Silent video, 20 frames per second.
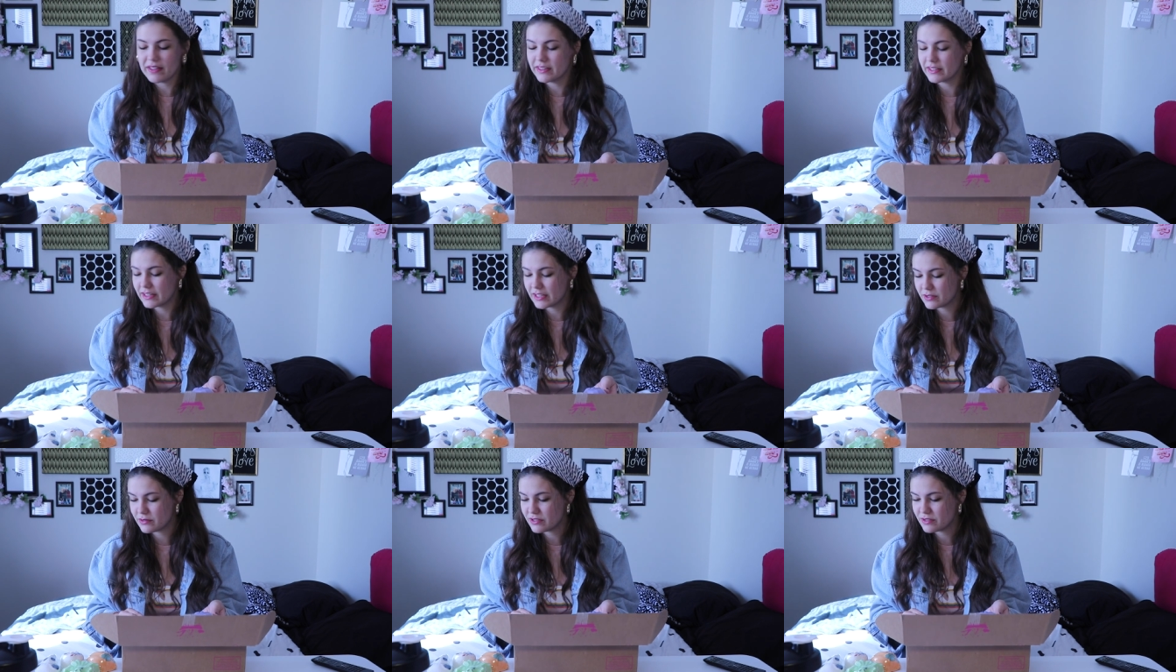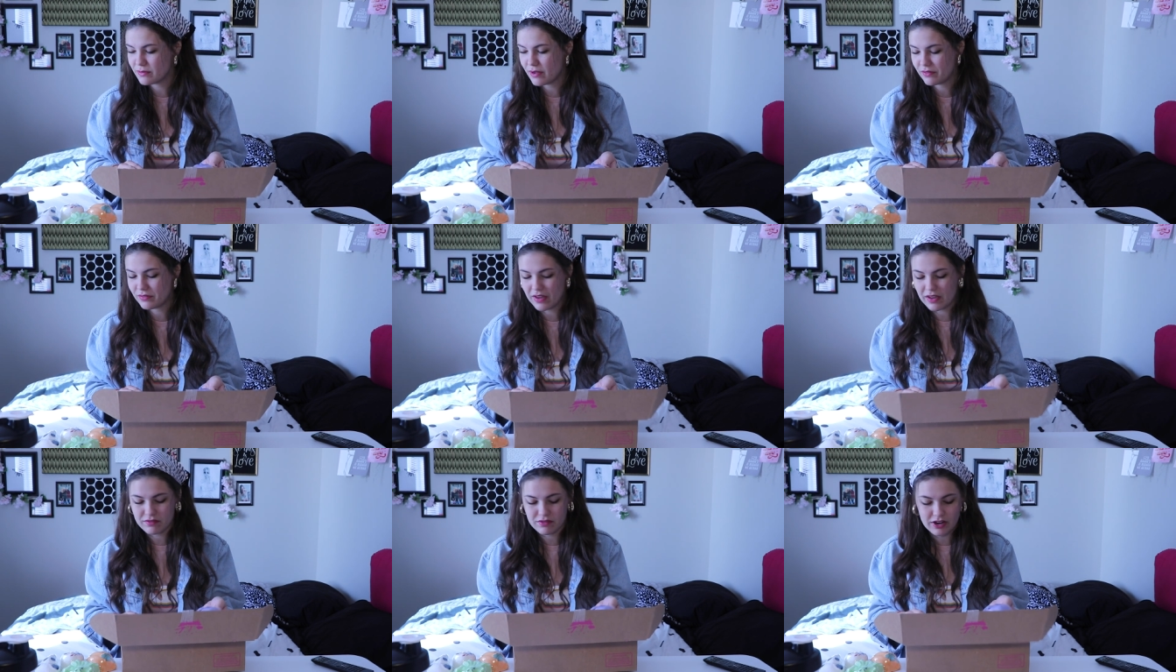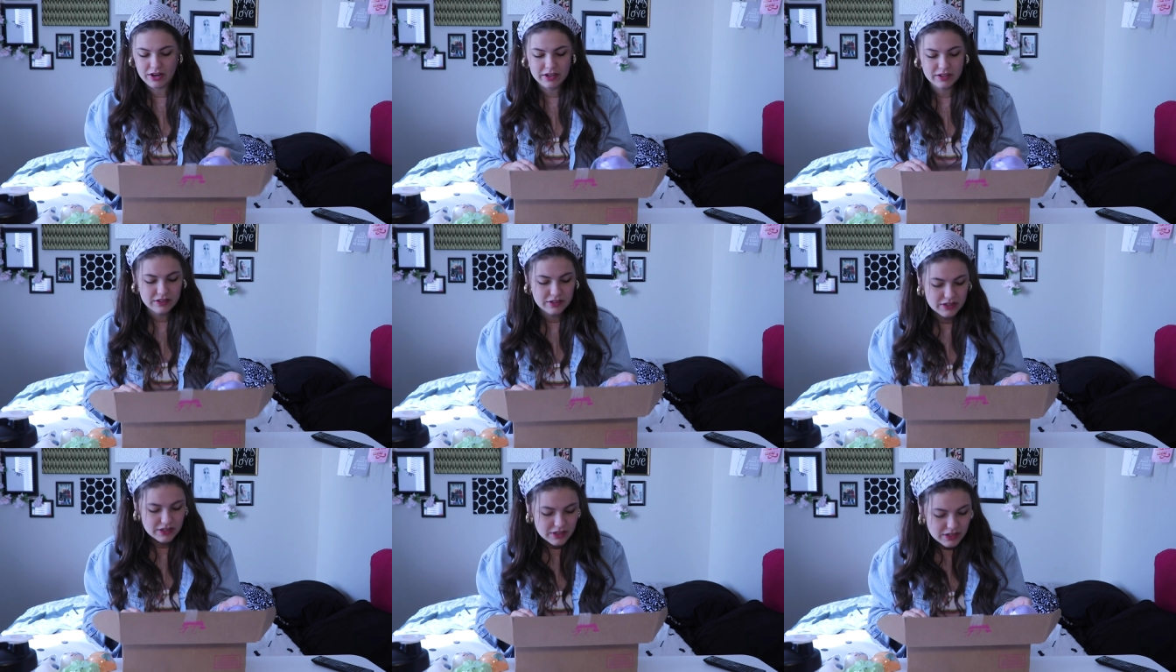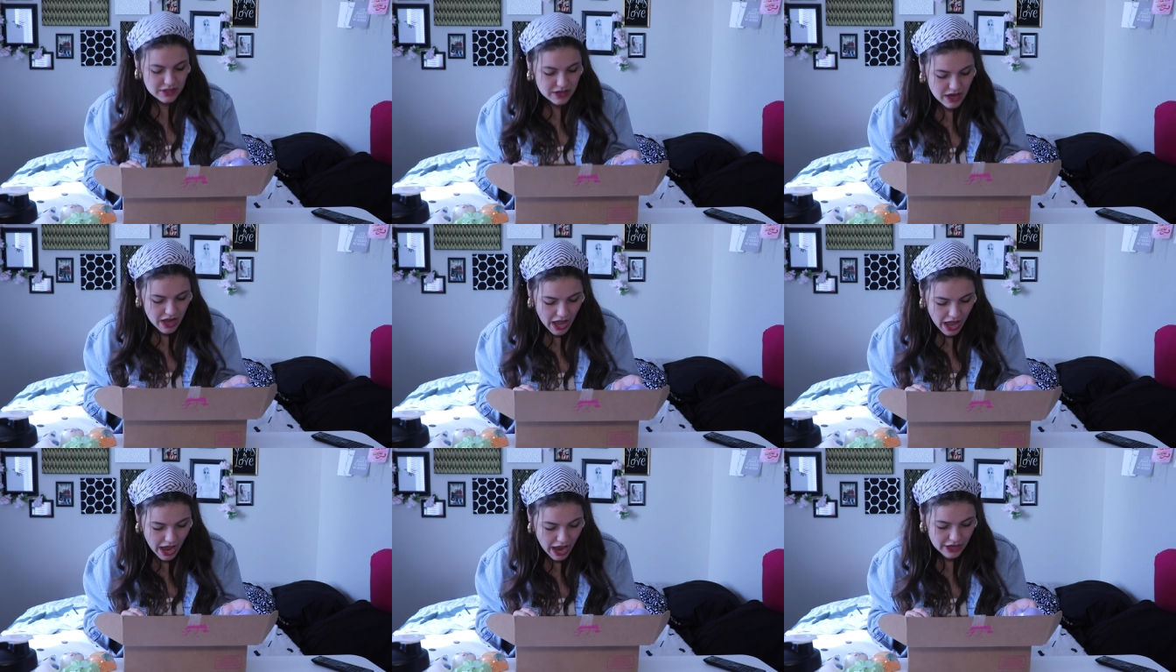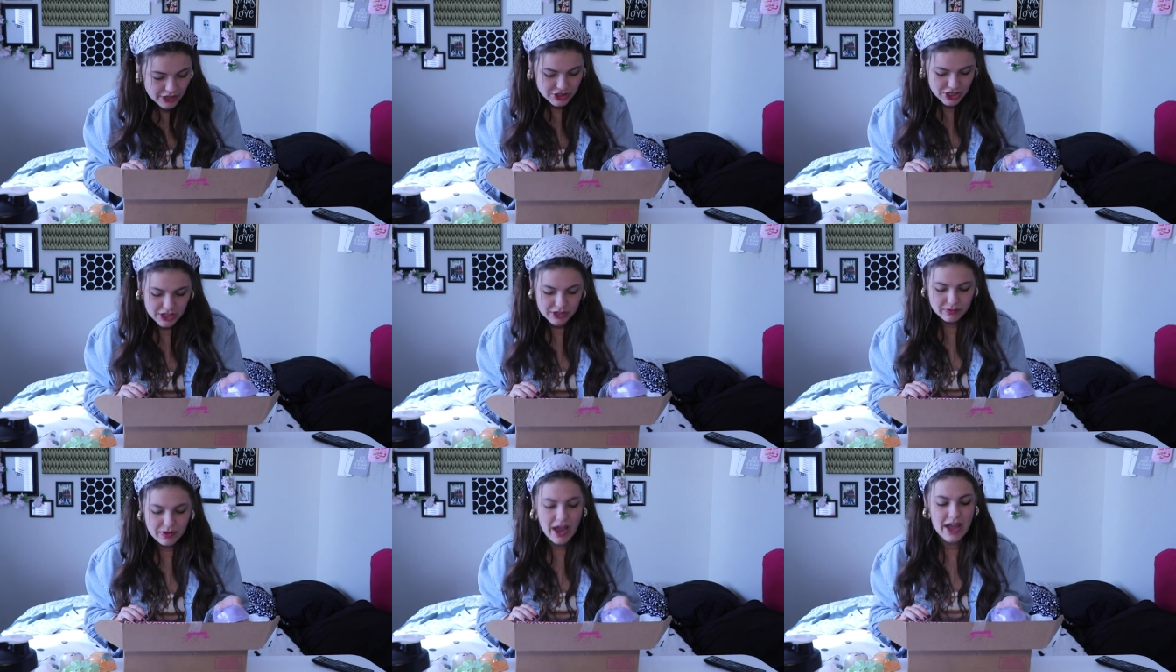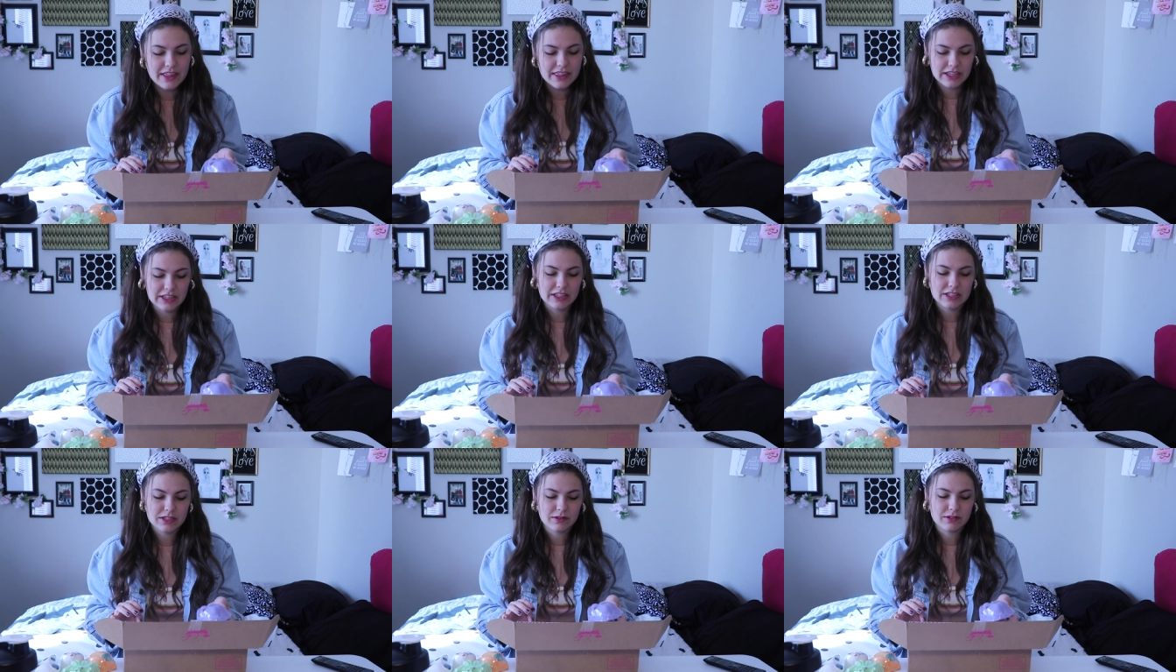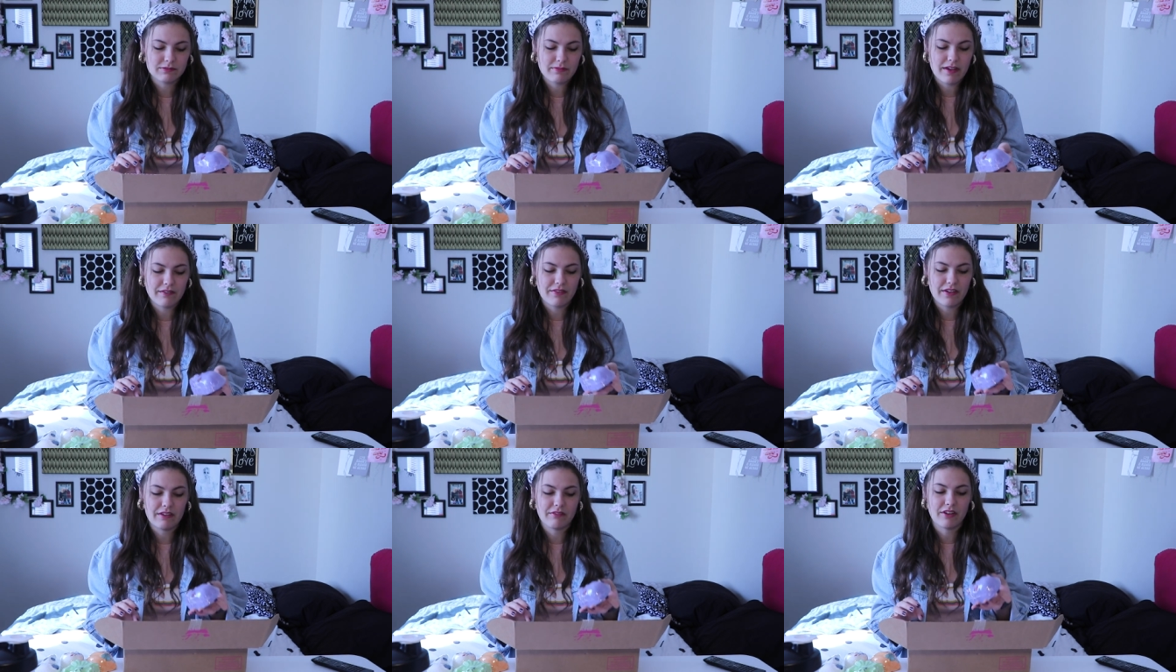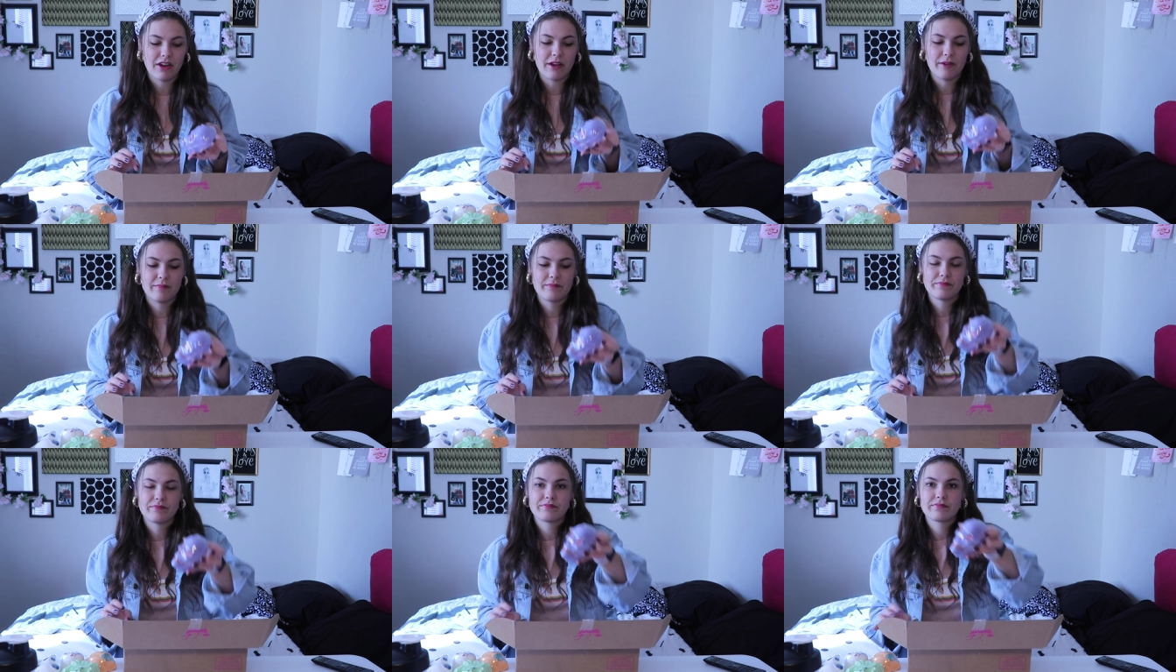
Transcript: I think this one's my favorite. I genuinely I think this one's my favorite.